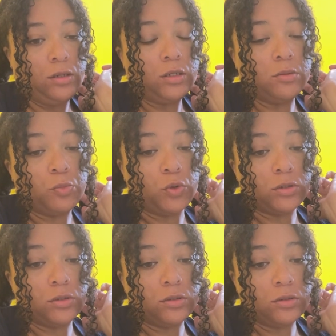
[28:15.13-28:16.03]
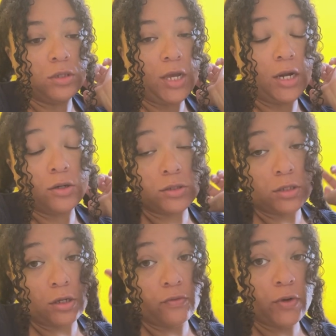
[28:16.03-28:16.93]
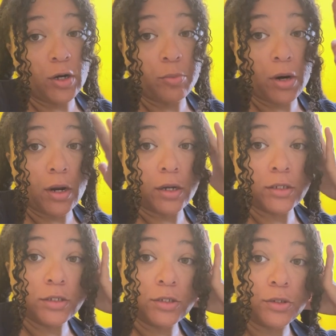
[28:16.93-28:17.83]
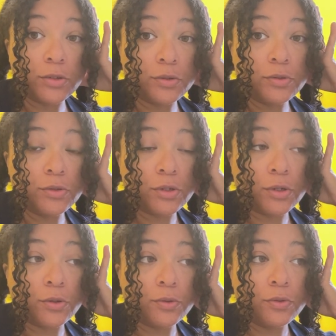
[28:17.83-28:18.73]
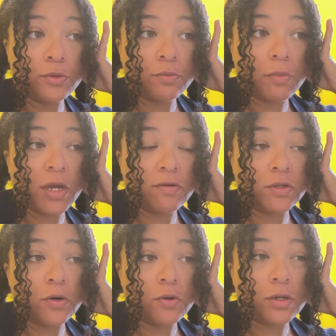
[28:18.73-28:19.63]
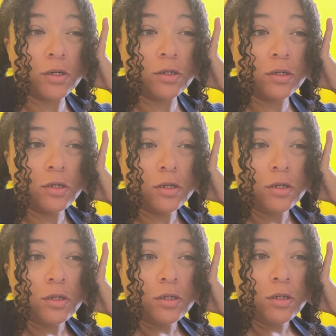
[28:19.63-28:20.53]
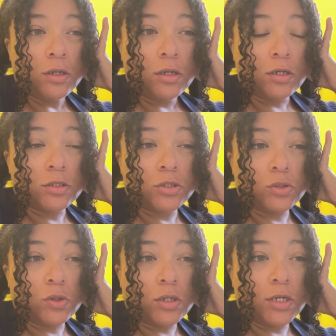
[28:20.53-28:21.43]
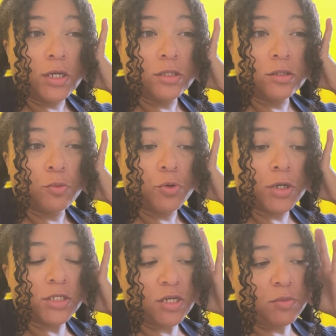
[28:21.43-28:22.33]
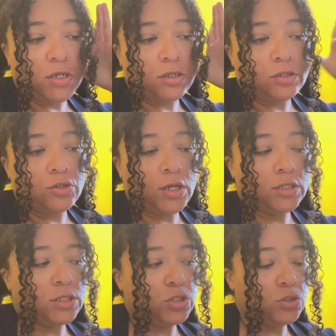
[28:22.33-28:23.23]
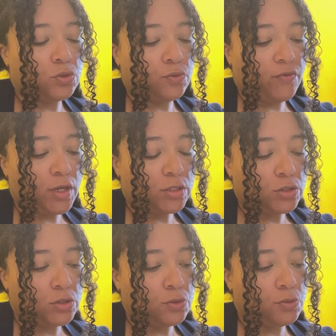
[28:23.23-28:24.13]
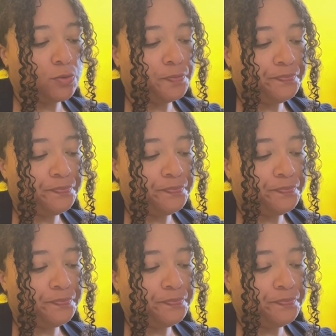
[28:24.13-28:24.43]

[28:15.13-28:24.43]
get more hair stuff hair product too so may have to go to a store to get some more because I'm in a transitional phase too